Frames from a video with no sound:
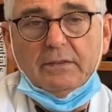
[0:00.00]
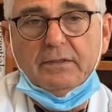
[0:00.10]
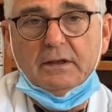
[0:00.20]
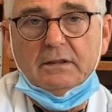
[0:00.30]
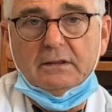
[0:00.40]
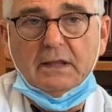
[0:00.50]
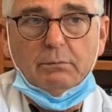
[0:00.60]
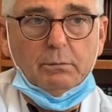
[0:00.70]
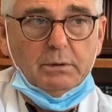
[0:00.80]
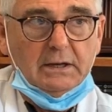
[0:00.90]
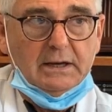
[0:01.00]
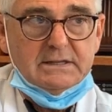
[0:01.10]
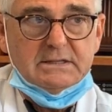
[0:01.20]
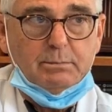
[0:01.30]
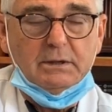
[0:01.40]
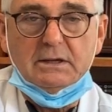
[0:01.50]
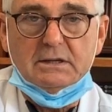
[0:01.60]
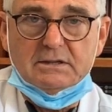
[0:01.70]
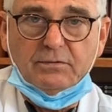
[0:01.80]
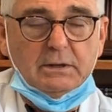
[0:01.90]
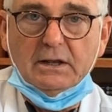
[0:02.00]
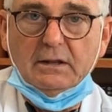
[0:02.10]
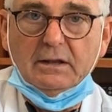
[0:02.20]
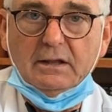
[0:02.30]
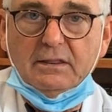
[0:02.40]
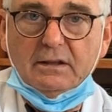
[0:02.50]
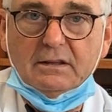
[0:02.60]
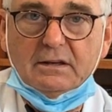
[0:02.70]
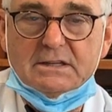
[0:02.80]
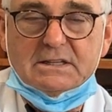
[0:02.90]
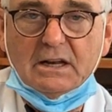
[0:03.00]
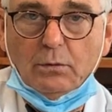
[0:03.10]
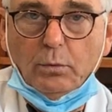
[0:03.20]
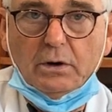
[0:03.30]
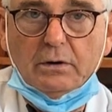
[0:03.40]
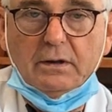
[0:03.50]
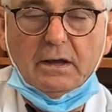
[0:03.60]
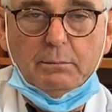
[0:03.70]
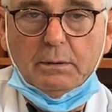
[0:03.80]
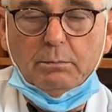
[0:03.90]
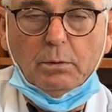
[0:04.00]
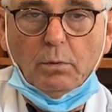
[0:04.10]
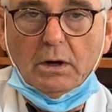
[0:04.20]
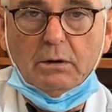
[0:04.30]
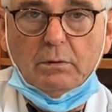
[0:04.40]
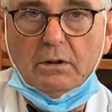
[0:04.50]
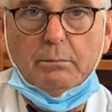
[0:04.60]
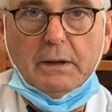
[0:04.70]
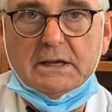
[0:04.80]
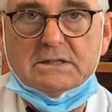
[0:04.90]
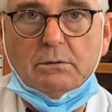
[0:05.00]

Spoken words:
I think that would be nice, because frankly, I think that it's kind of weird to have people walking around with masks.